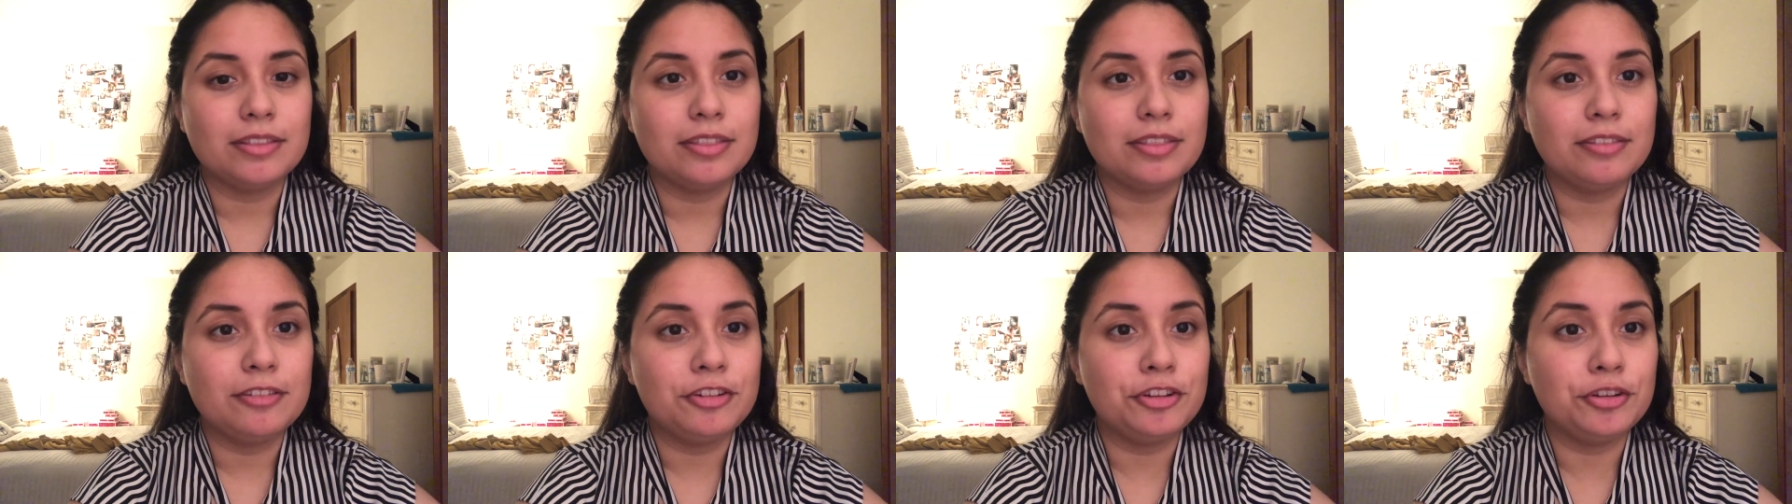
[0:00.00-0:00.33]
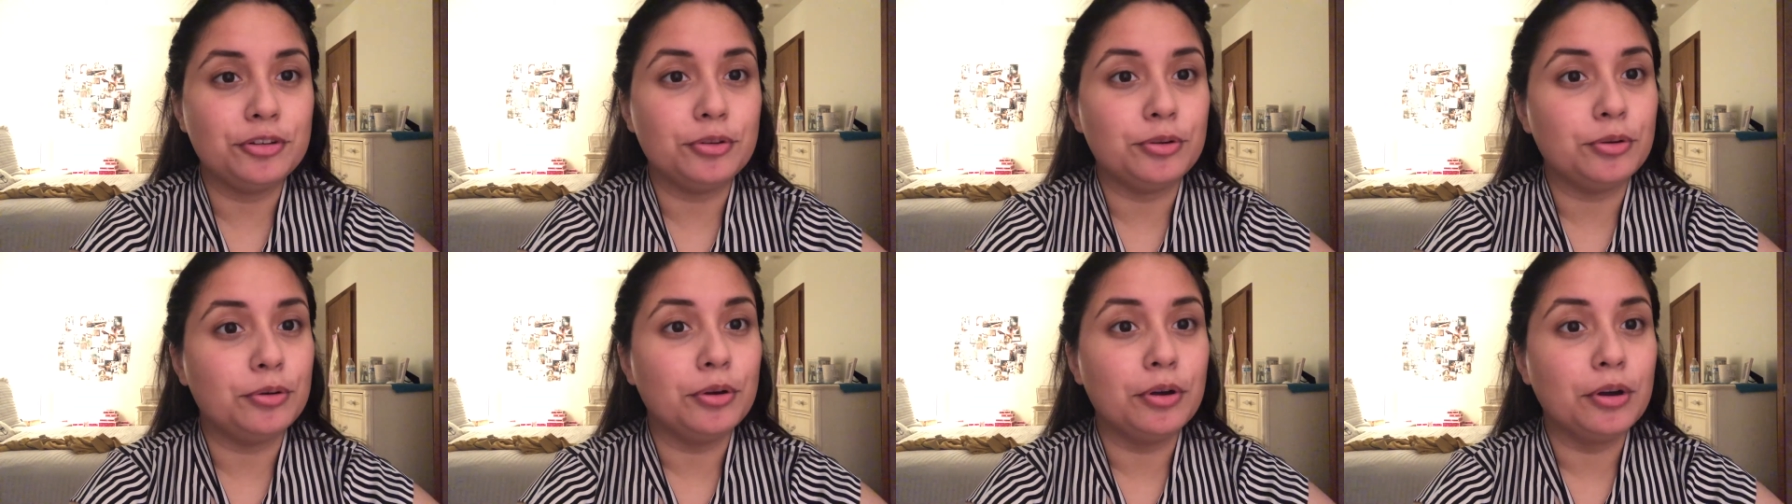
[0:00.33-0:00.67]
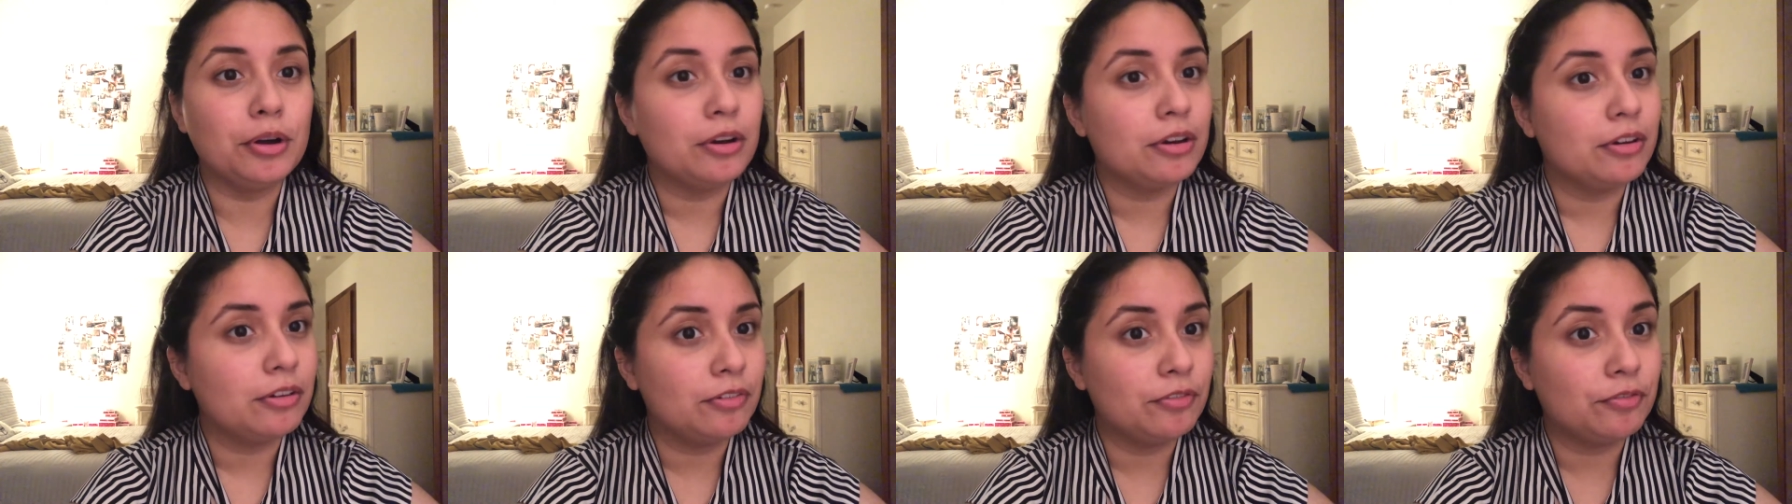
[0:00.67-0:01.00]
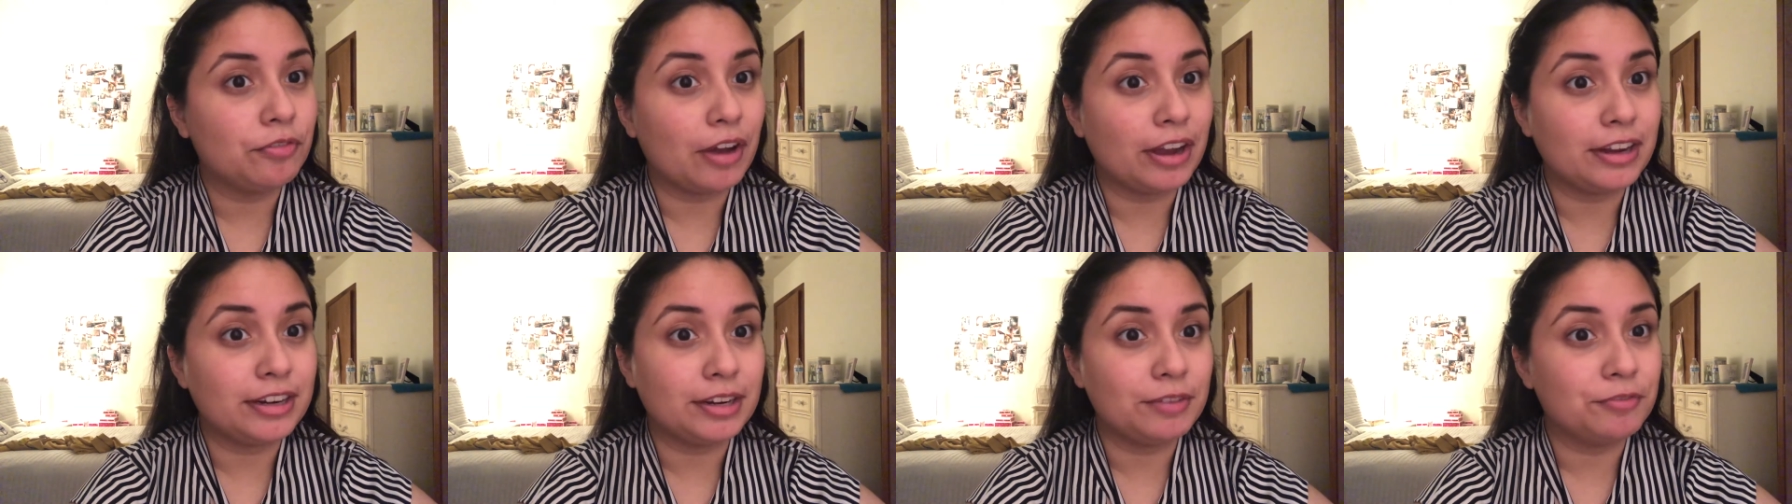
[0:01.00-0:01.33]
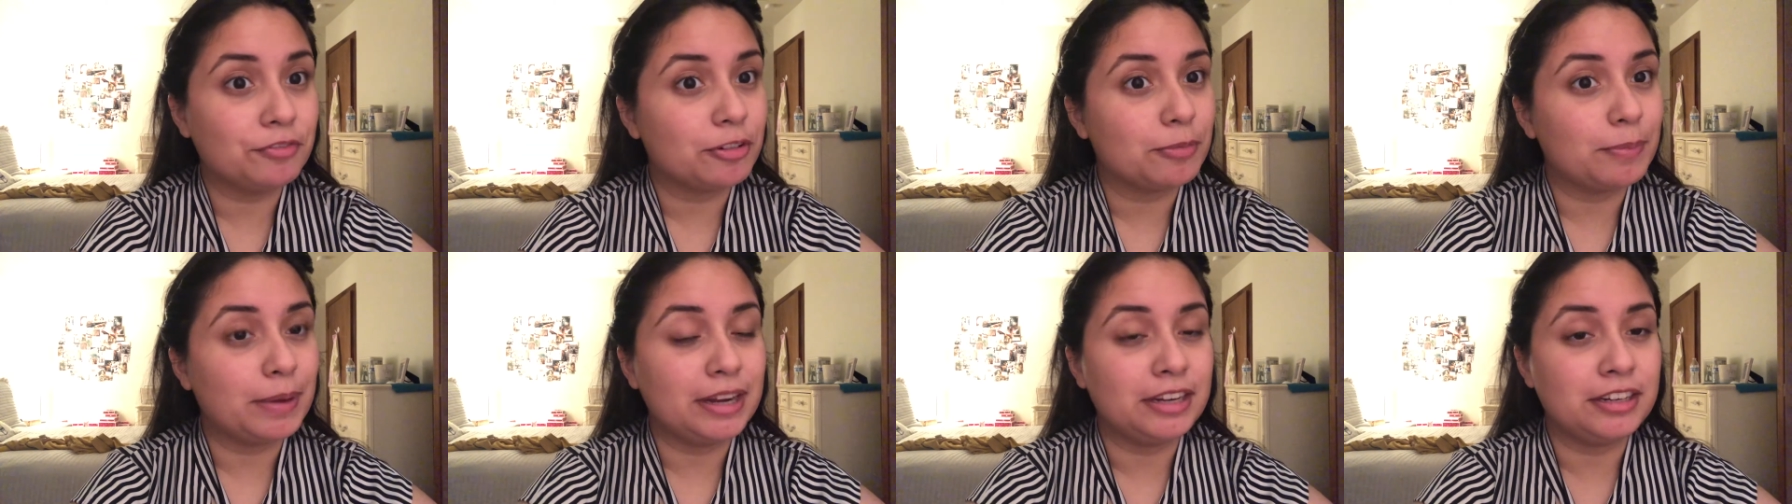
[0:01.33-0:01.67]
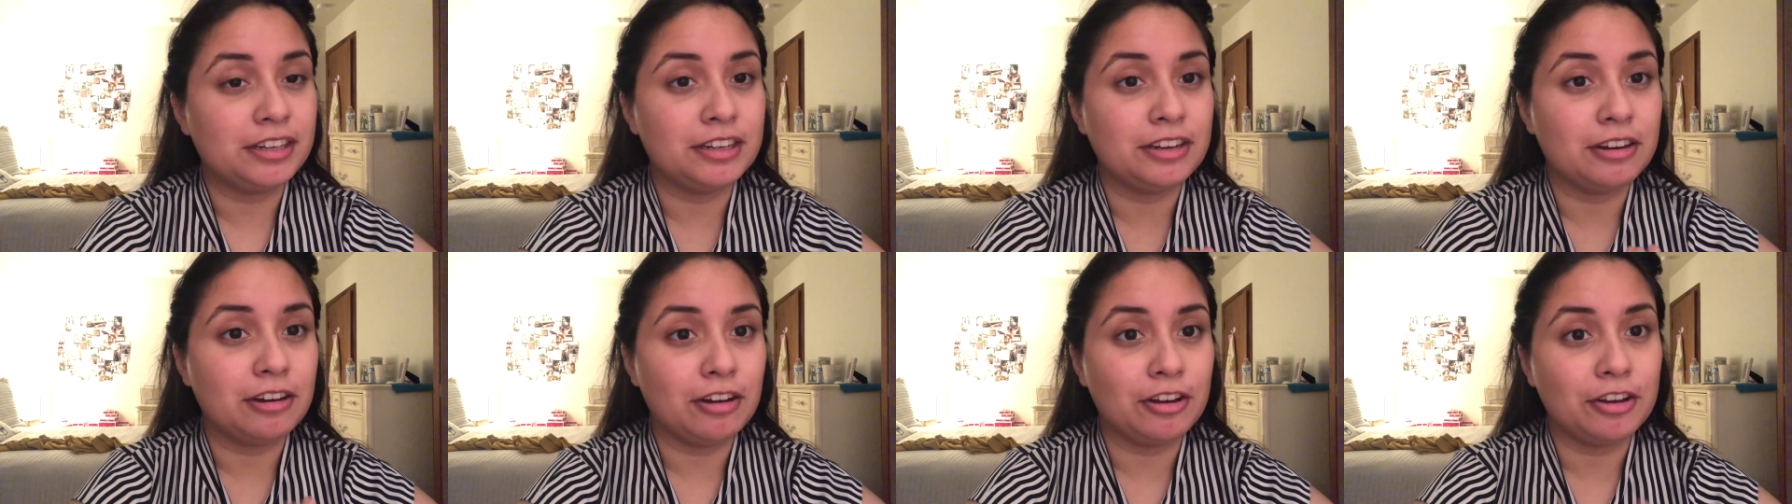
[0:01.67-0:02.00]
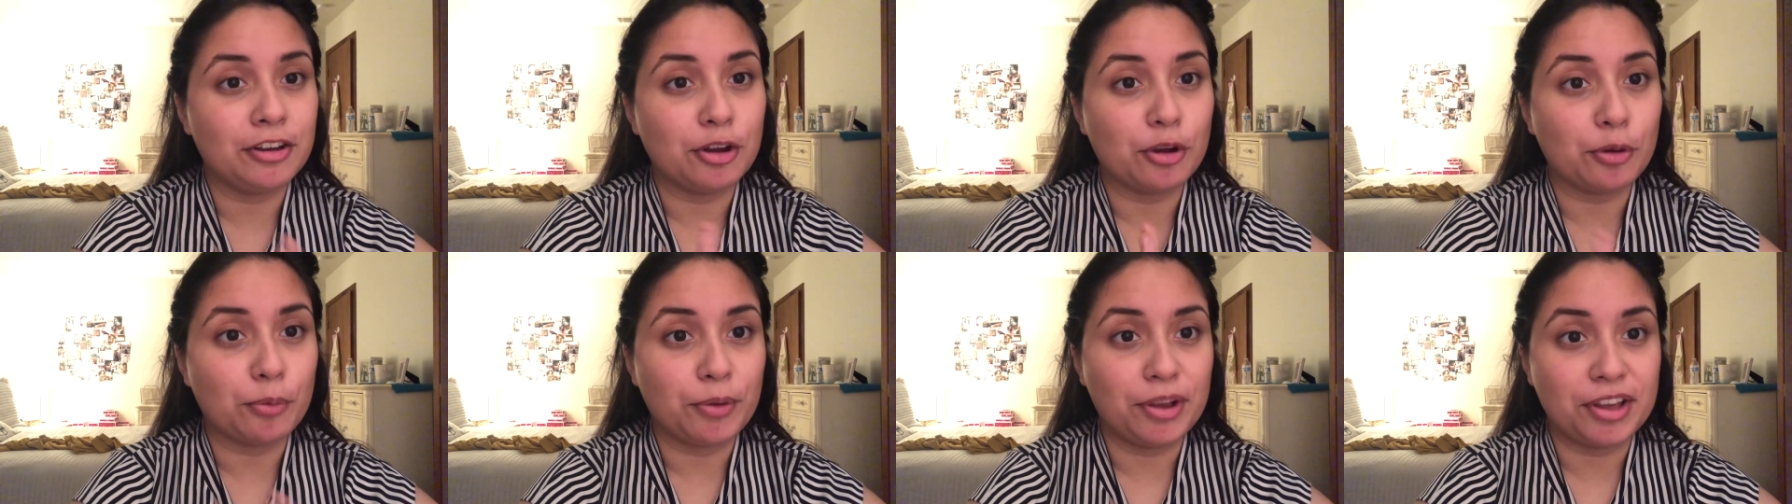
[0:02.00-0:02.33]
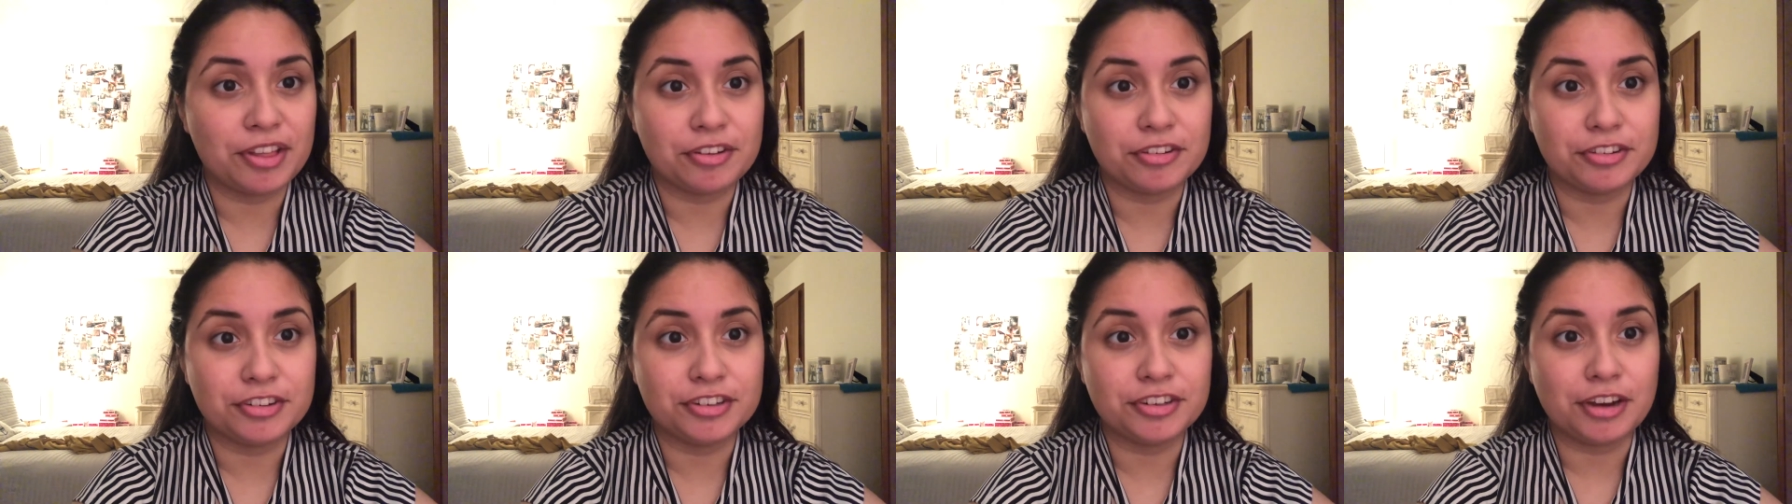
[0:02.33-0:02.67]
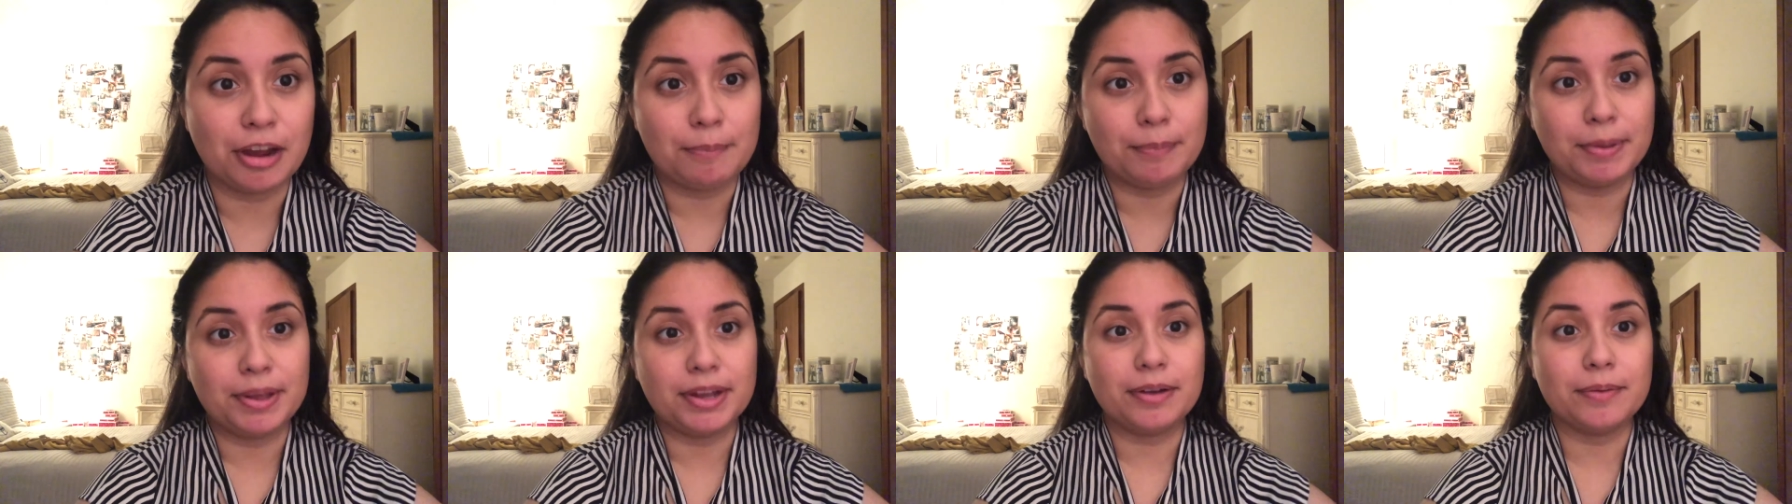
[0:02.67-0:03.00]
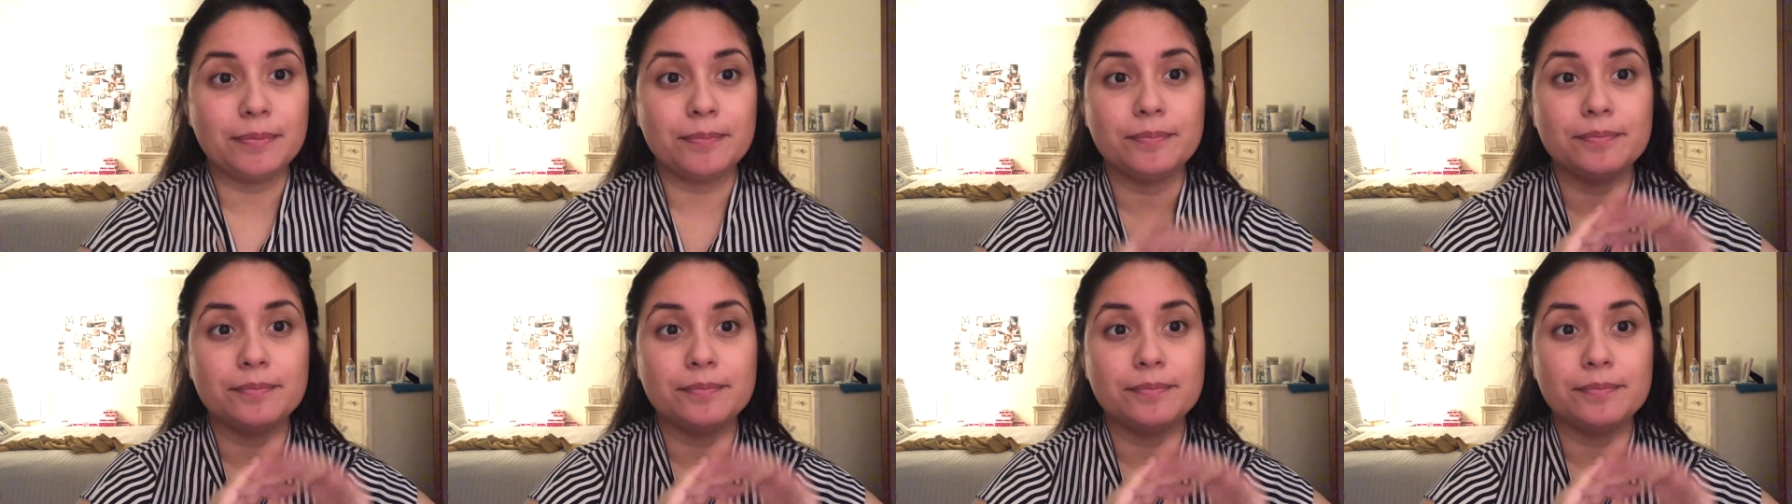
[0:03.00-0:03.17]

to find information on your research topic.